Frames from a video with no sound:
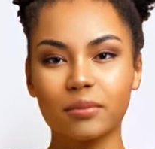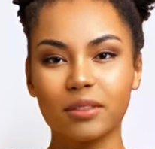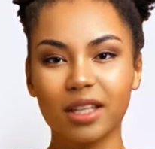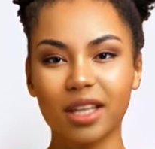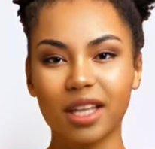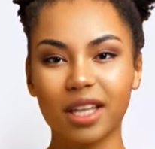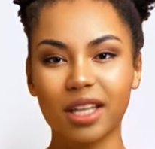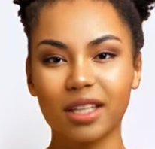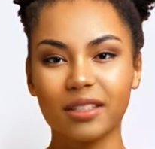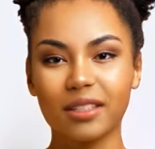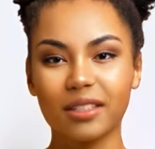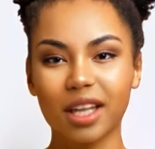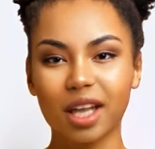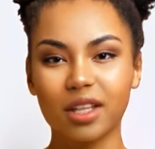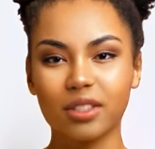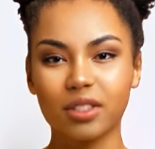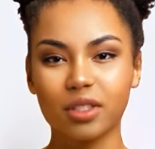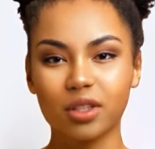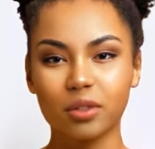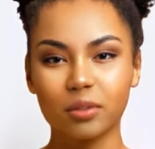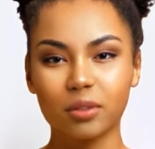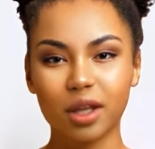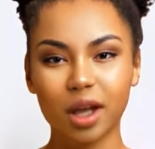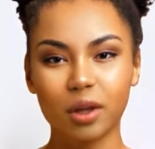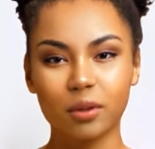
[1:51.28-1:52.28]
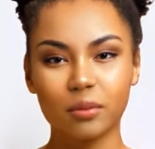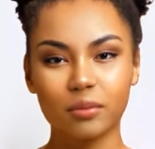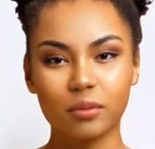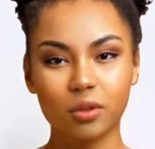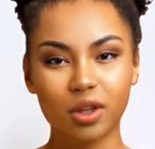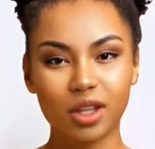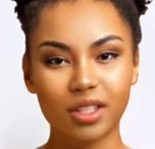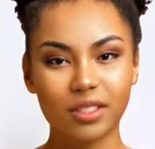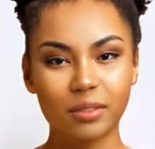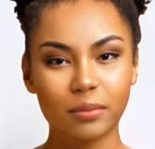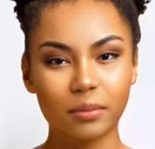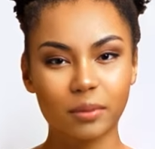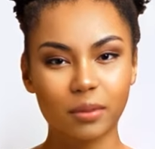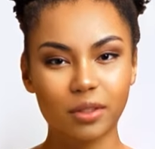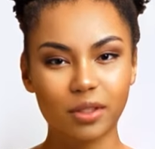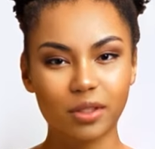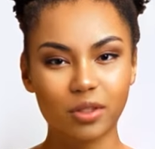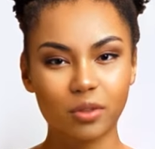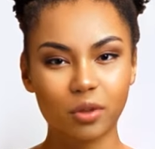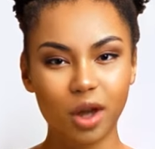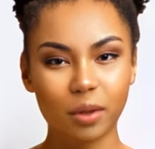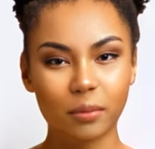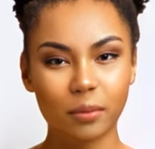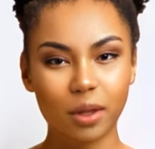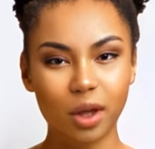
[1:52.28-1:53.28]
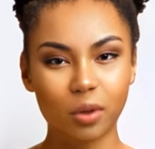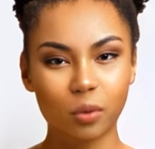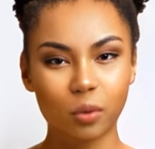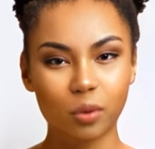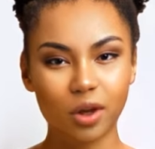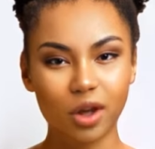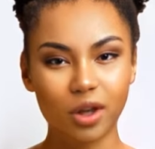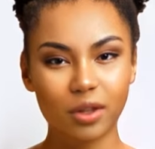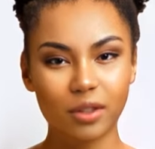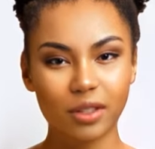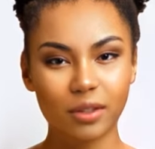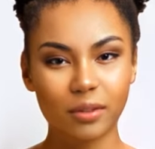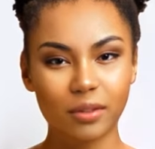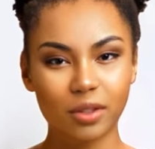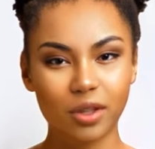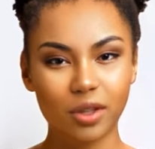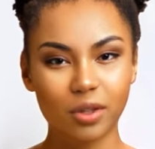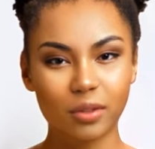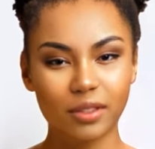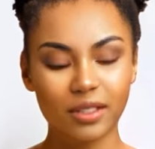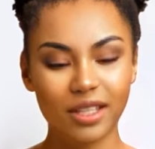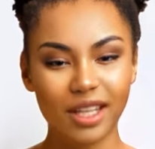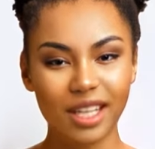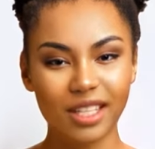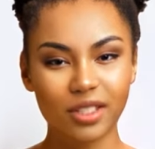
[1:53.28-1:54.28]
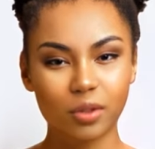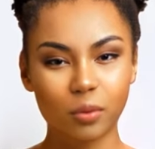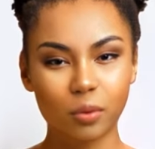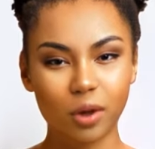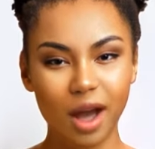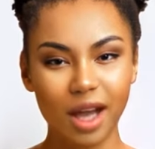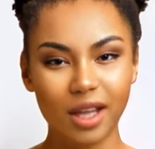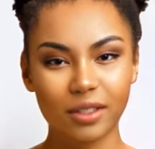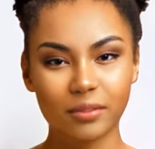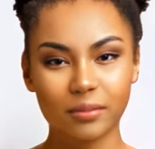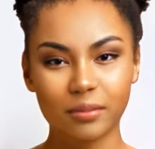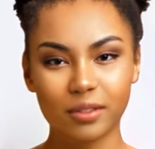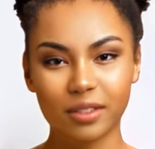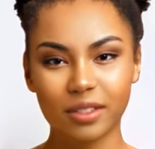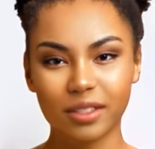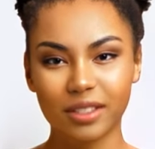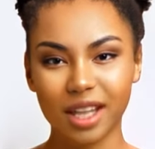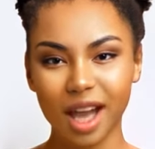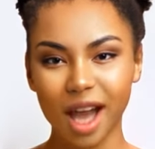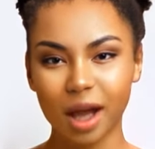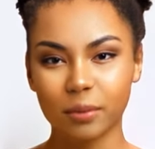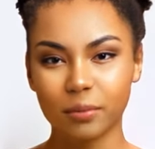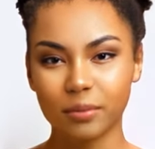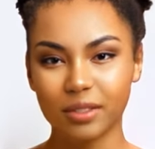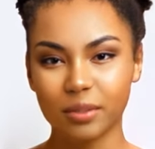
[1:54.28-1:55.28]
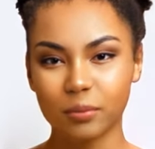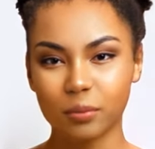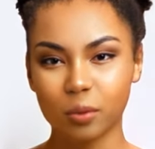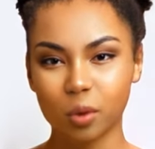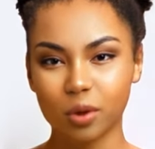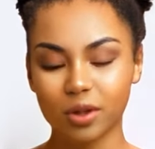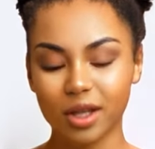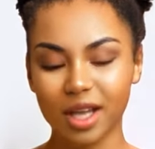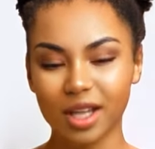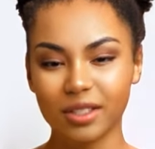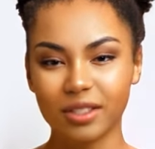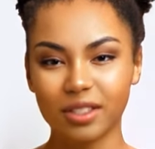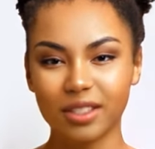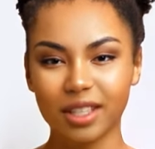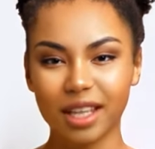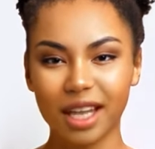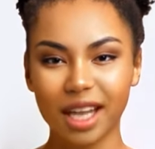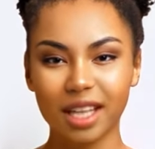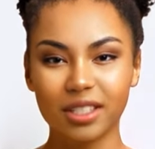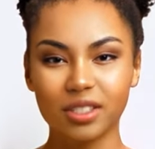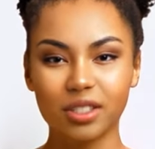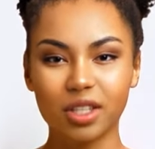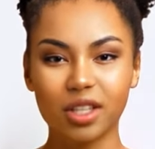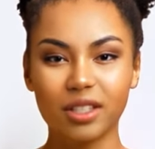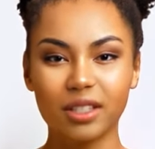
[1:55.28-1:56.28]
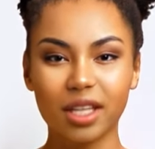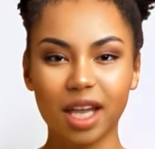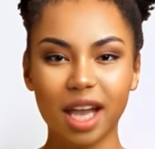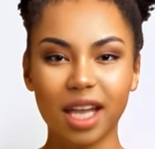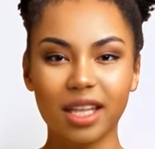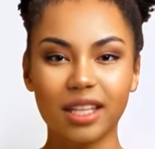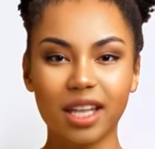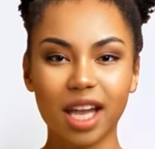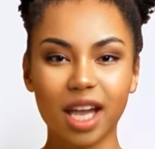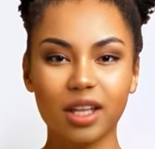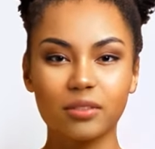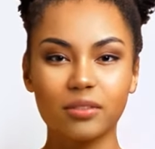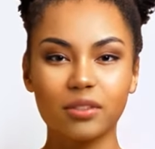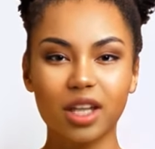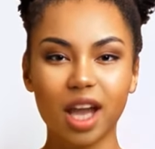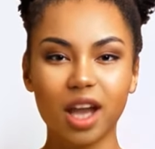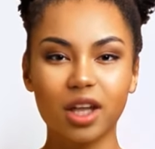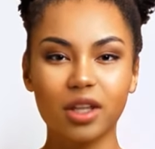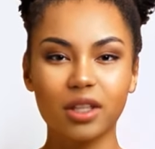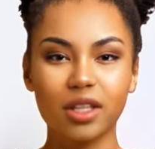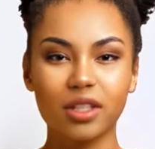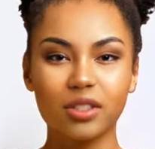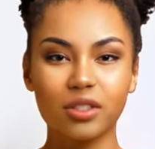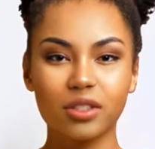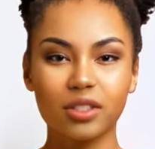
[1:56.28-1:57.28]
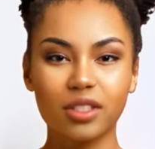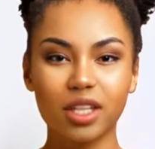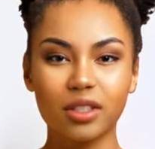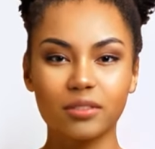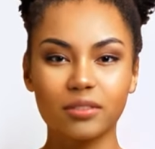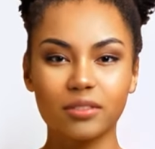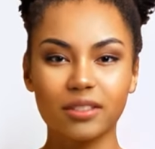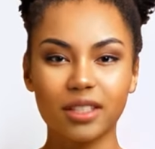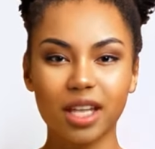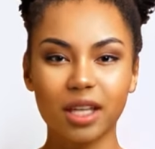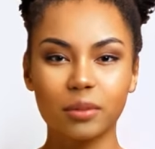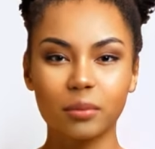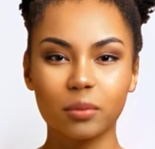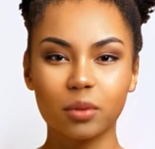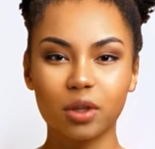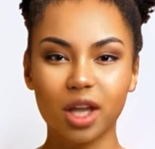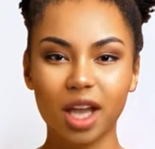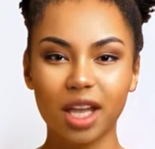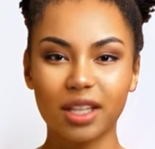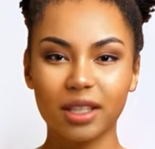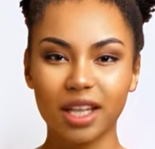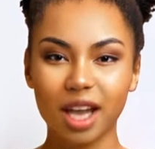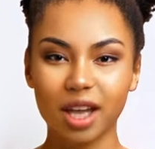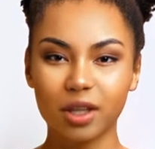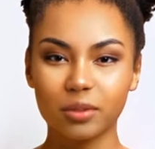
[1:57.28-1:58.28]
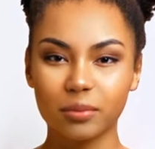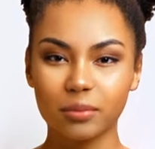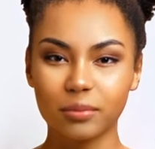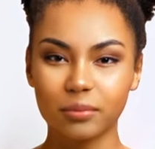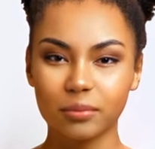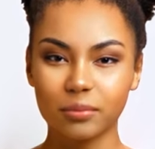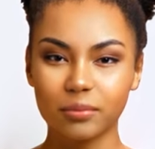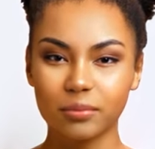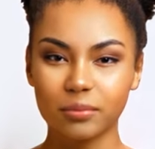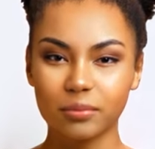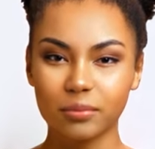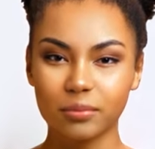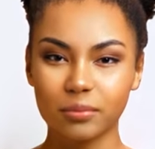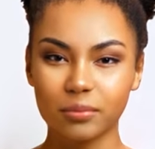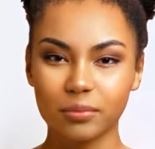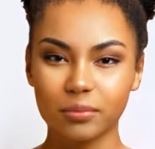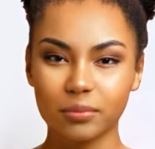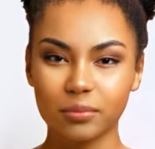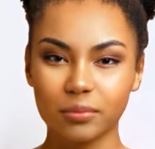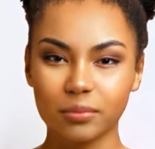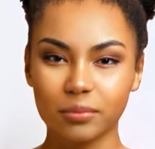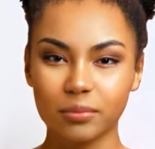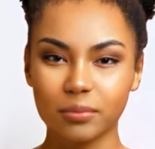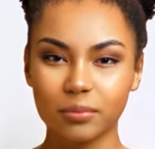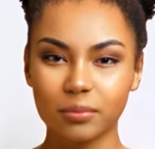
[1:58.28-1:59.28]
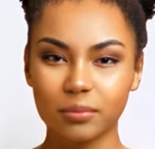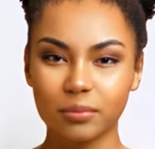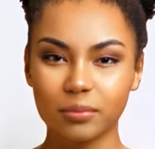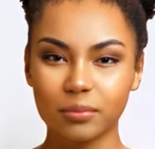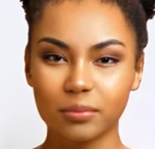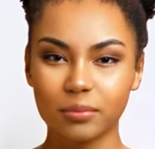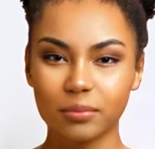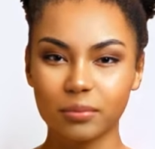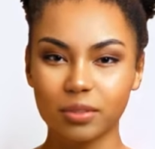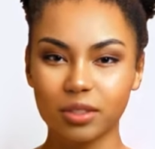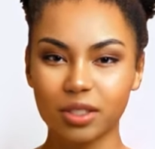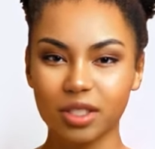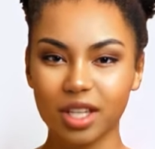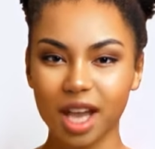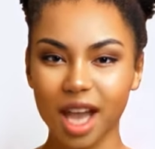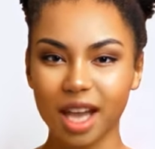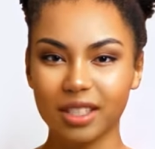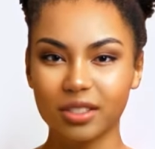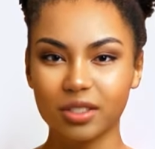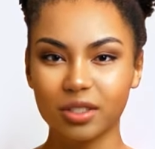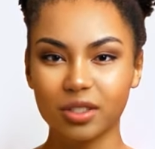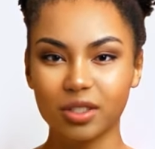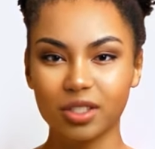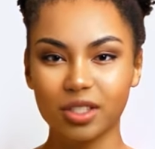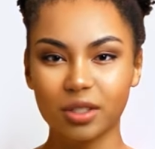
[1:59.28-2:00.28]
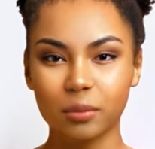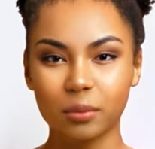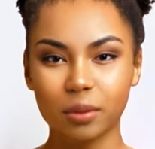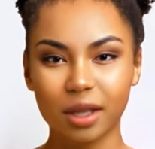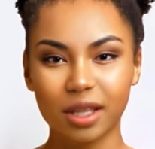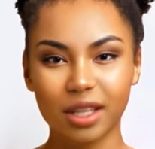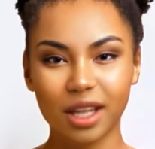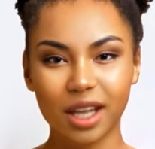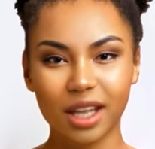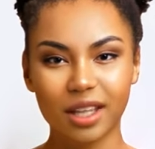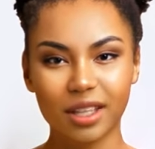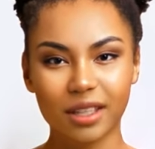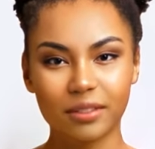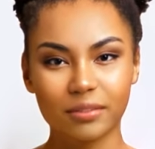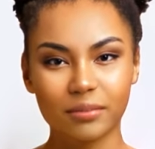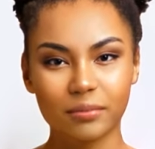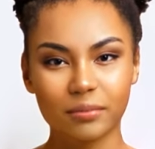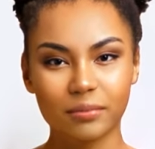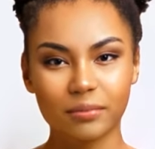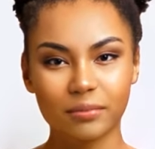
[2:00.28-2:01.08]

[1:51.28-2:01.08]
He is also known for his philanthropic work, using his wealth to help support education and healthcare initiatives in Morocco. Caster Semenya.